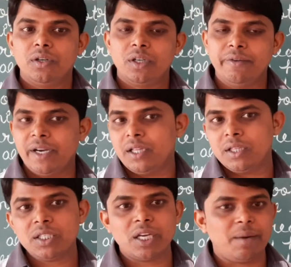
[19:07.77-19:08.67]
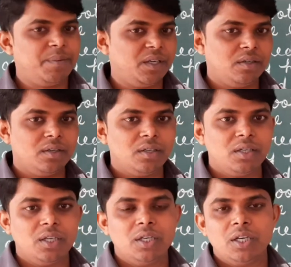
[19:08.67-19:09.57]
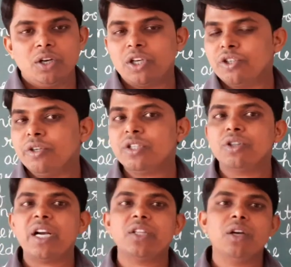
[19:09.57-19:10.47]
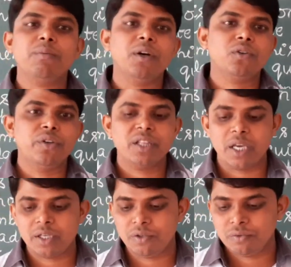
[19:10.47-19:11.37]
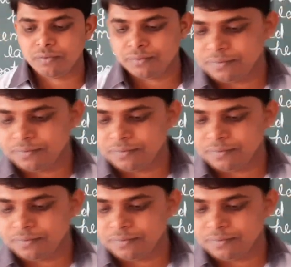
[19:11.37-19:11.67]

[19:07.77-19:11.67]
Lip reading: given in the chapter. Okay, students, so that's all for today. Thank you.